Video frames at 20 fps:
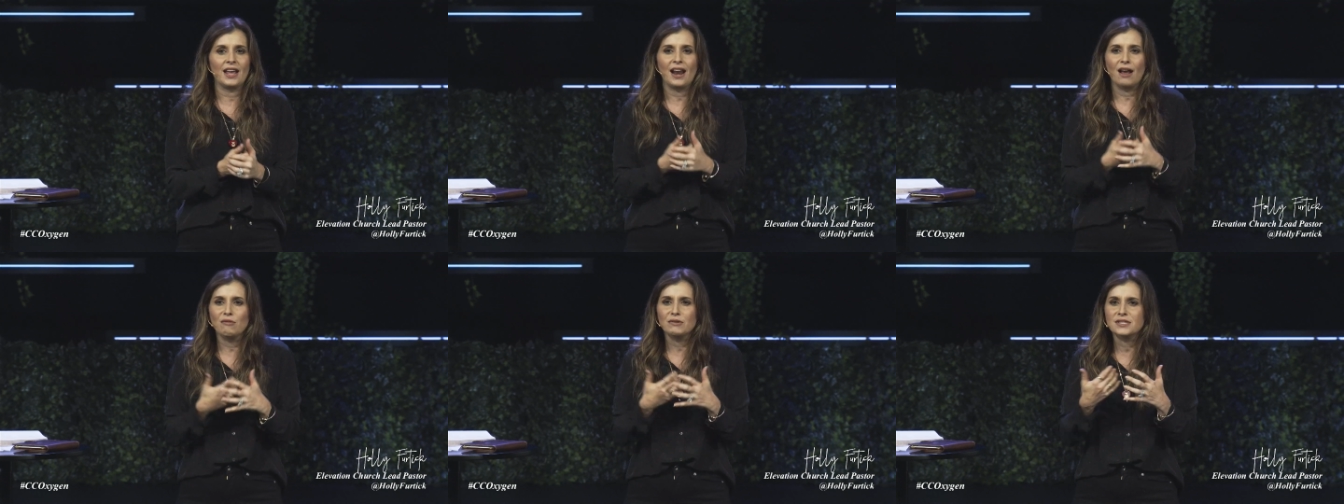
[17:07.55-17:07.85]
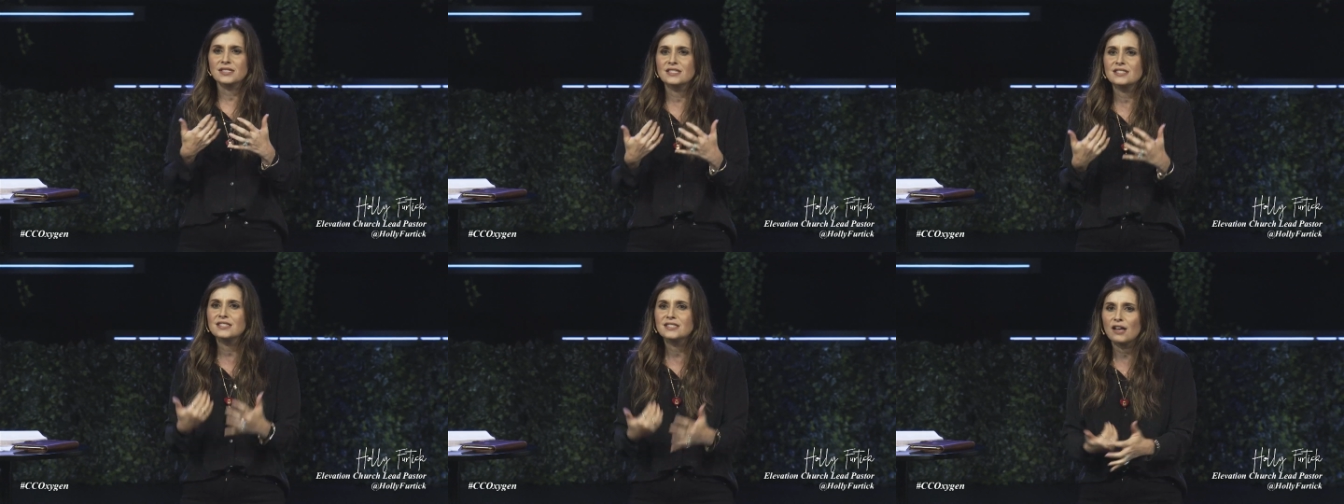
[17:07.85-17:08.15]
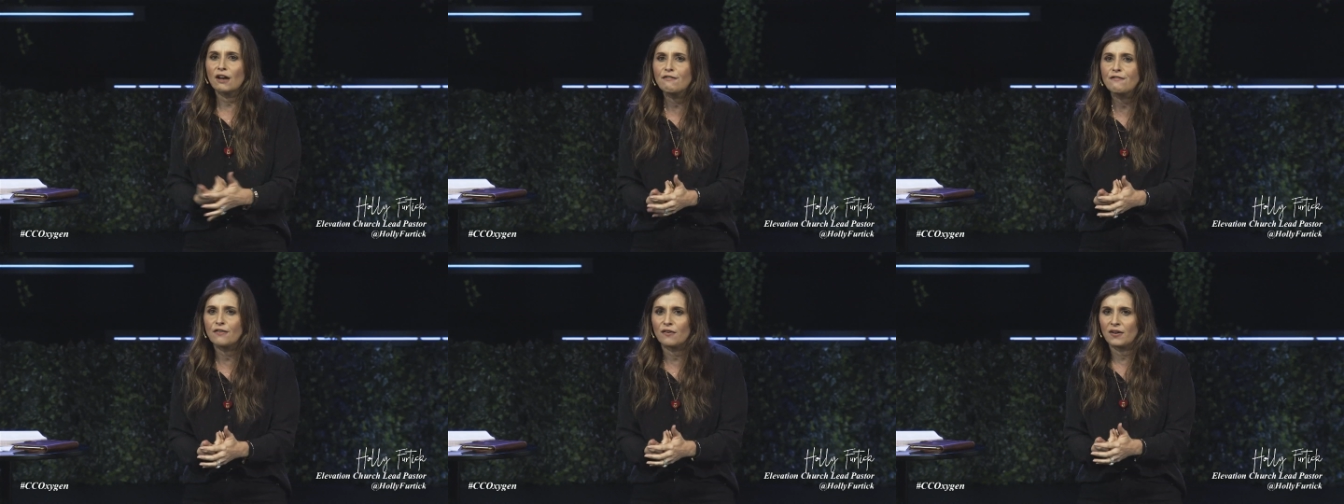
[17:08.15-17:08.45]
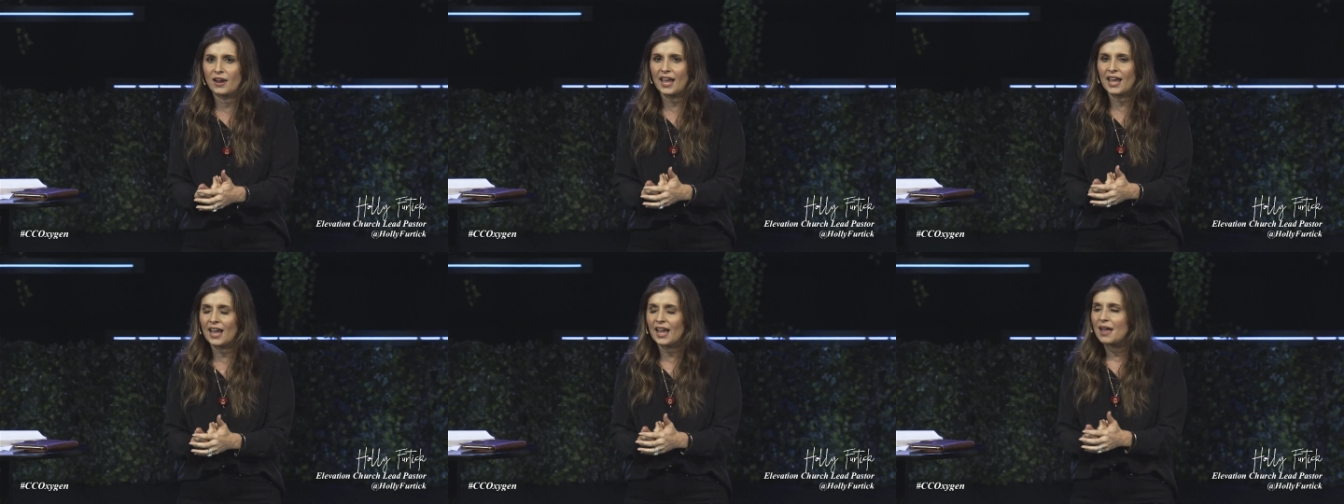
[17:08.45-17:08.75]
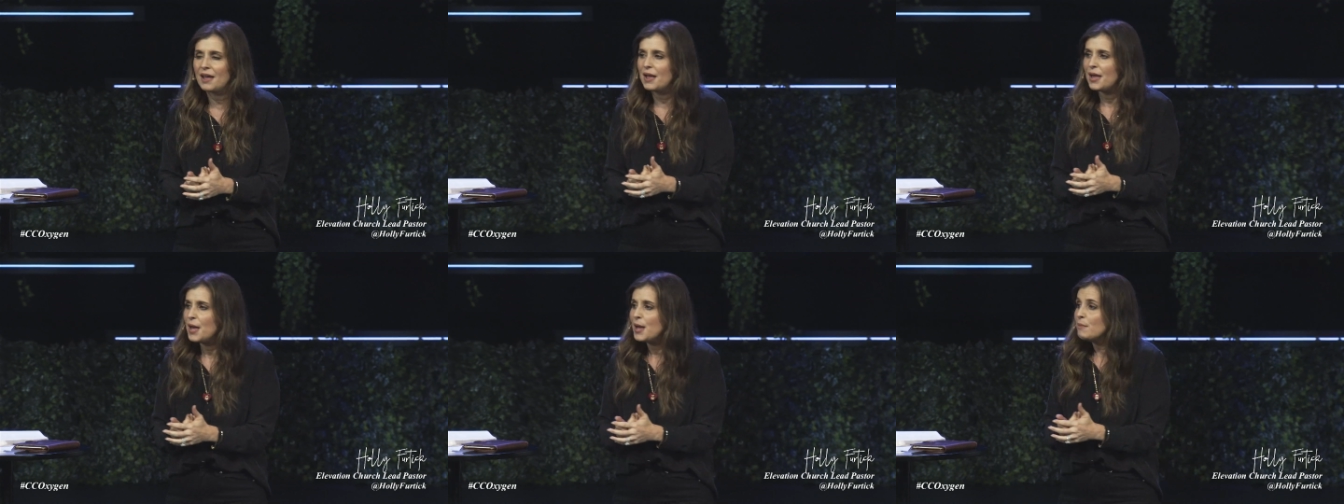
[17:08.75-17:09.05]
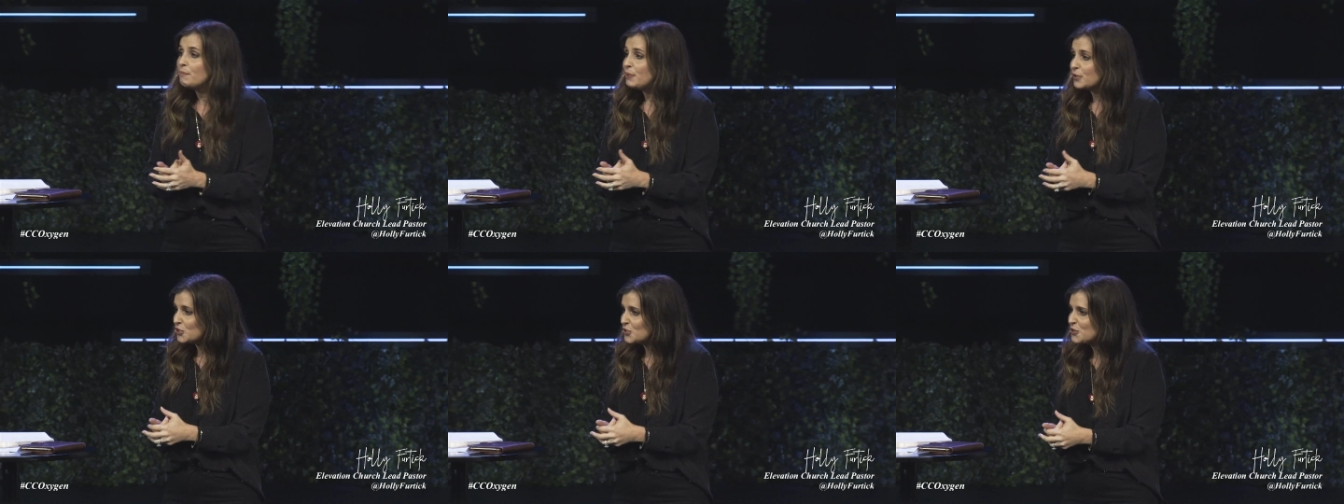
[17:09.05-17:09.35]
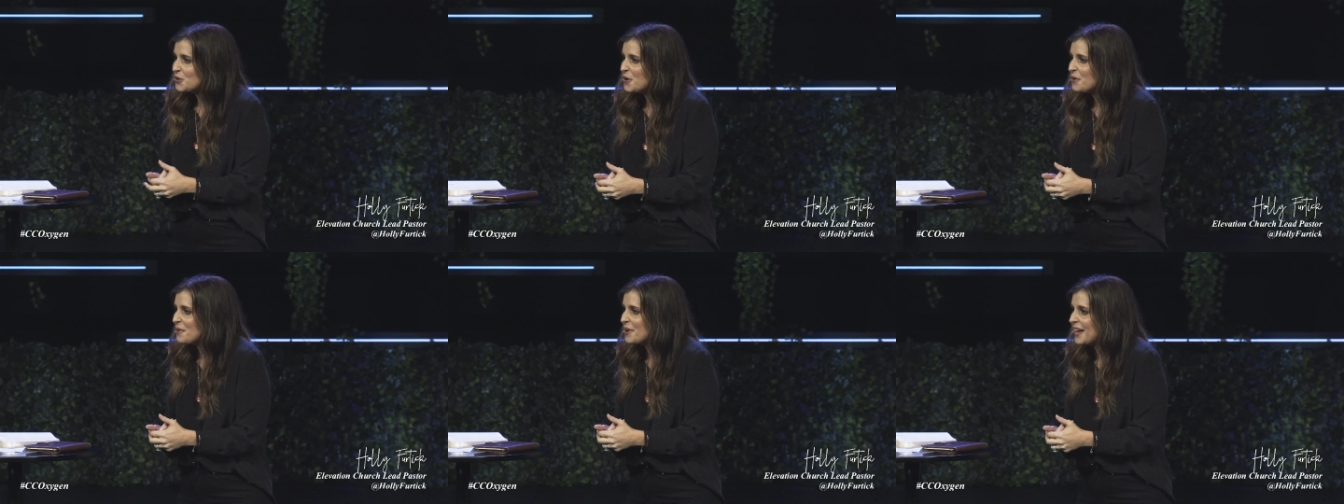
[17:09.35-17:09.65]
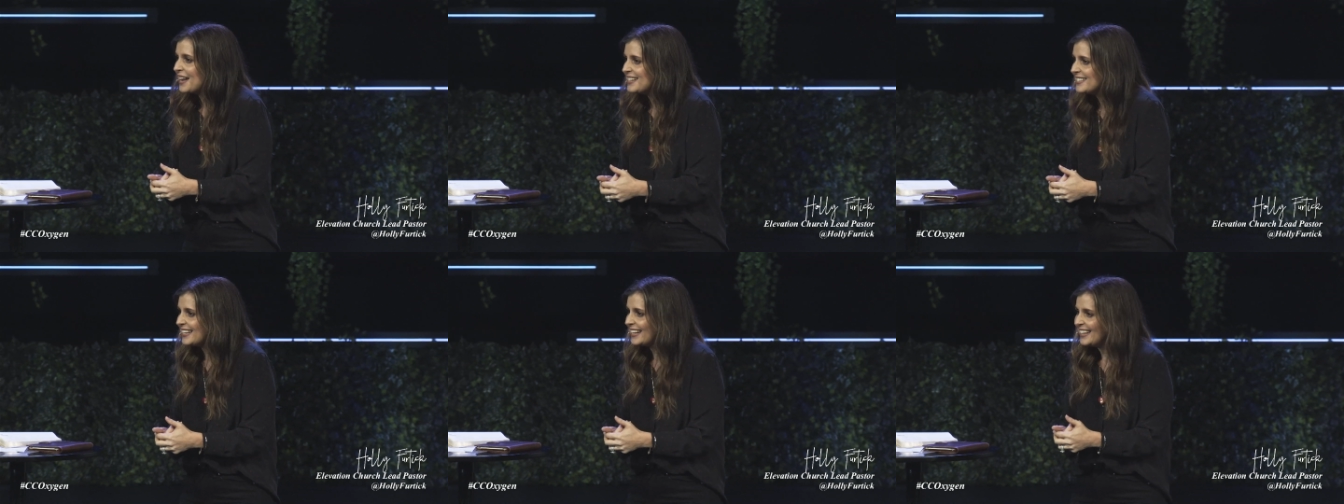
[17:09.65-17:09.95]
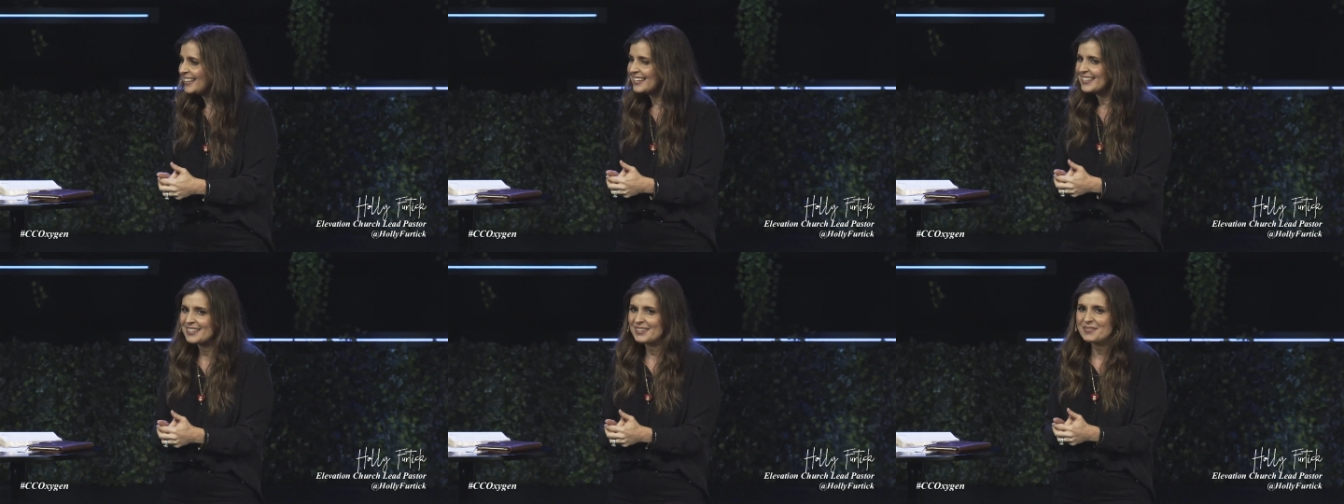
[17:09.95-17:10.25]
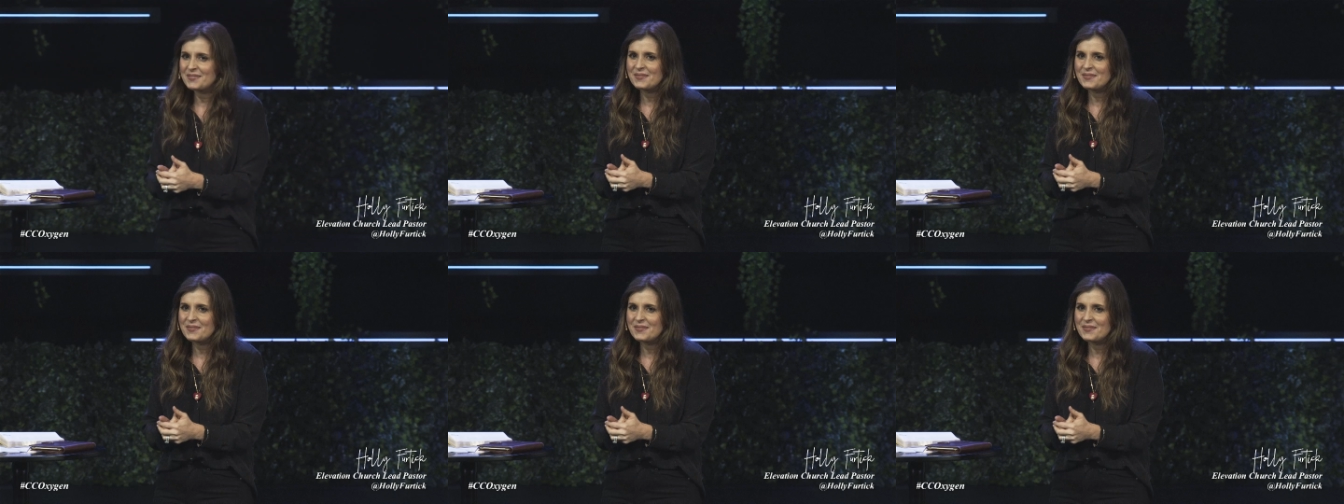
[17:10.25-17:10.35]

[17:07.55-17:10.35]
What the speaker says: and I was suffering. But you know what I did?